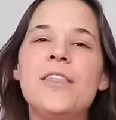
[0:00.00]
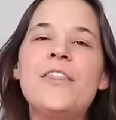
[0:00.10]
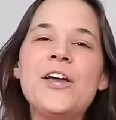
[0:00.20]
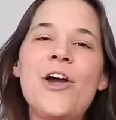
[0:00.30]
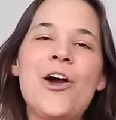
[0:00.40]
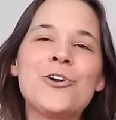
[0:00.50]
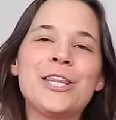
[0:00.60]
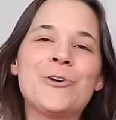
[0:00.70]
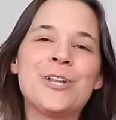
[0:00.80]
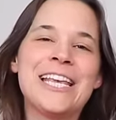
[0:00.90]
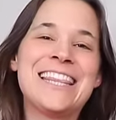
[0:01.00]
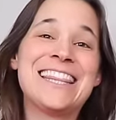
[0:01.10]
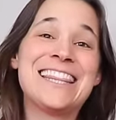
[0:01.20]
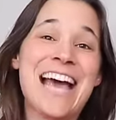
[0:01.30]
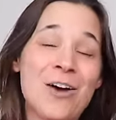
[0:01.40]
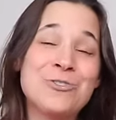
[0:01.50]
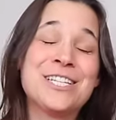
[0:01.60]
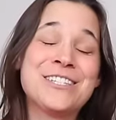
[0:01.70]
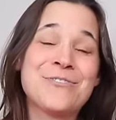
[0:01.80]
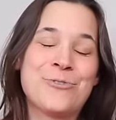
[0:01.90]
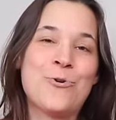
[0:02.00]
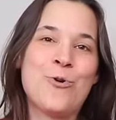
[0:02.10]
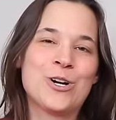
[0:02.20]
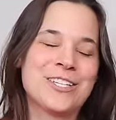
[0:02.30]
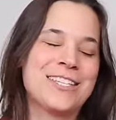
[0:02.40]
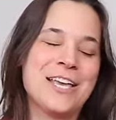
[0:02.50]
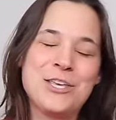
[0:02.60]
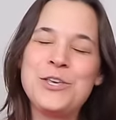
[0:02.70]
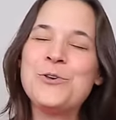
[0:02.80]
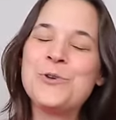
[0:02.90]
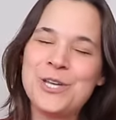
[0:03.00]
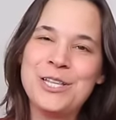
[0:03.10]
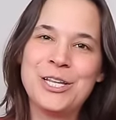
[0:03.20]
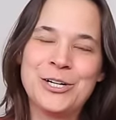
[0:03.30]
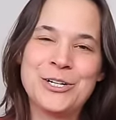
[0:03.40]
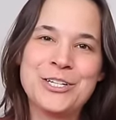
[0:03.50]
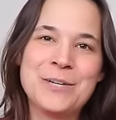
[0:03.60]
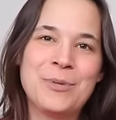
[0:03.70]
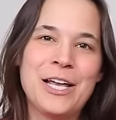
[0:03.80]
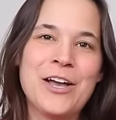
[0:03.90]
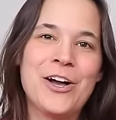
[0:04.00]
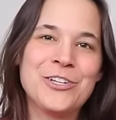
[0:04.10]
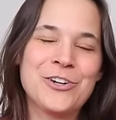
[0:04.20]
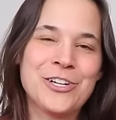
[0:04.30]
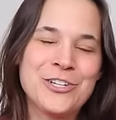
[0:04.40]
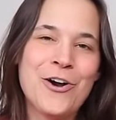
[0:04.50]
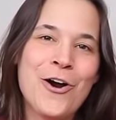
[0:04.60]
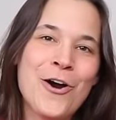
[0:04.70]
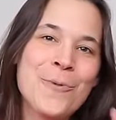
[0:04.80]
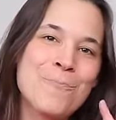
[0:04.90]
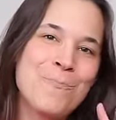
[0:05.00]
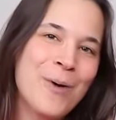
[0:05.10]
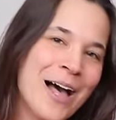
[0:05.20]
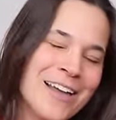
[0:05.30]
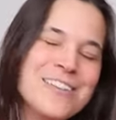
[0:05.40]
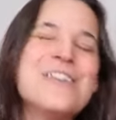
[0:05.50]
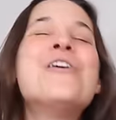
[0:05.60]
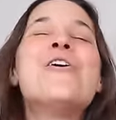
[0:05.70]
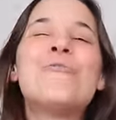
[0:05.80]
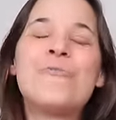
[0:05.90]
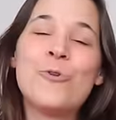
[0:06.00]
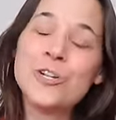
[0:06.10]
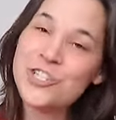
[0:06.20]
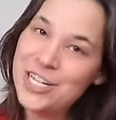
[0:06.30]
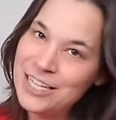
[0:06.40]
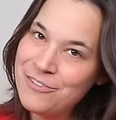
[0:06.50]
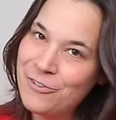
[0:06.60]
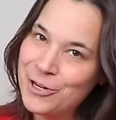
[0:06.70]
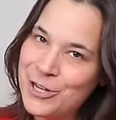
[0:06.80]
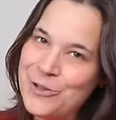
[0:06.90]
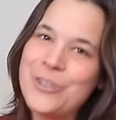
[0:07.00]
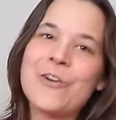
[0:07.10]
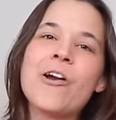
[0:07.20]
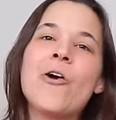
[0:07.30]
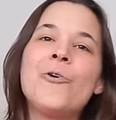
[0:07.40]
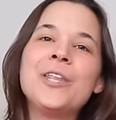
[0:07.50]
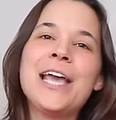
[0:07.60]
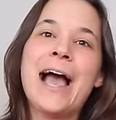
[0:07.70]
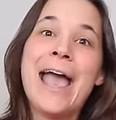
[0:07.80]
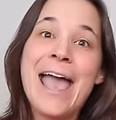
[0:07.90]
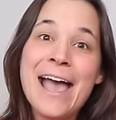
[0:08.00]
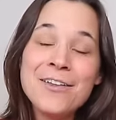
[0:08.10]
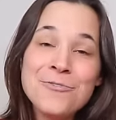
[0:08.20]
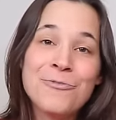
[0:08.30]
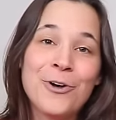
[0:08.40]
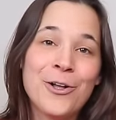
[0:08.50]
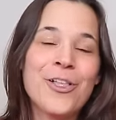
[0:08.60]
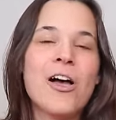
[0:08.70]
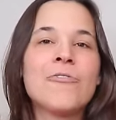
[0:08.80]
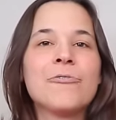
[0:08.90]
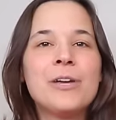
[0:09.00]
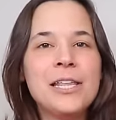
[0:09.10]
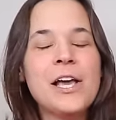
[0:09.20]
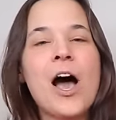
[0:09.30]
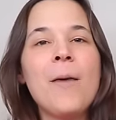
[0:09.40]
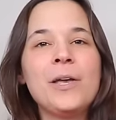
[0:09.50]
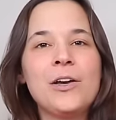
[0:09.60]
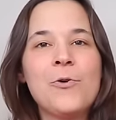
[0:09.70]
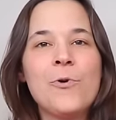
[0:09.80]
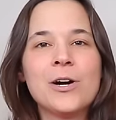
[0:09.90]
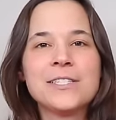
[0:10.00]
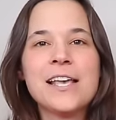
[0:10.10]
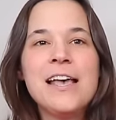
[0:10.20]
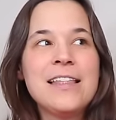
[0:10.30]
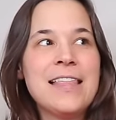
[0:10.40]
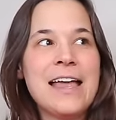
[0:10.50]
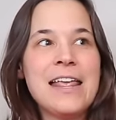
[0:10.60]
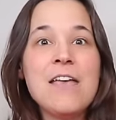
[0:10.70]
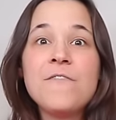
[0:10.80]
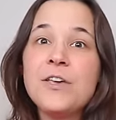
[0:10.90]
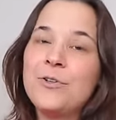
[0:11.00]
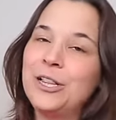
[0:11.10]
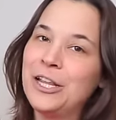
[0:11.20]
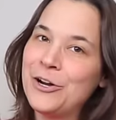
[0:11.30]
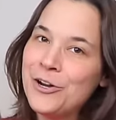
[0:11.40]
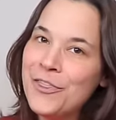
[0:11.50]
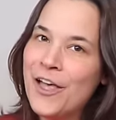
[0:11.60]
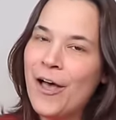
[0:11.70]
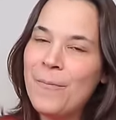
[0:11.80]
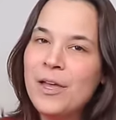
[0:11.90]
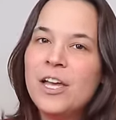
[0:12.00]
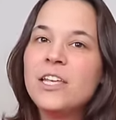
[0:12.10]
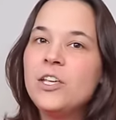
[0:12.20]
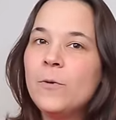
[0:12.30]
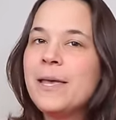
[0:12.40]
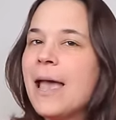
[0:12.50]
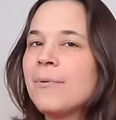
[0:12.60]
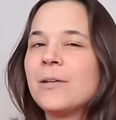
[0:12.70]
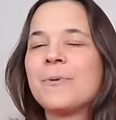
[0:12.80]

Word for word: There are literally thousands of chords that you could learn to play on your guitar, but fortunately for you, there are only a handful of really common chords that if you learn them, you'll be able to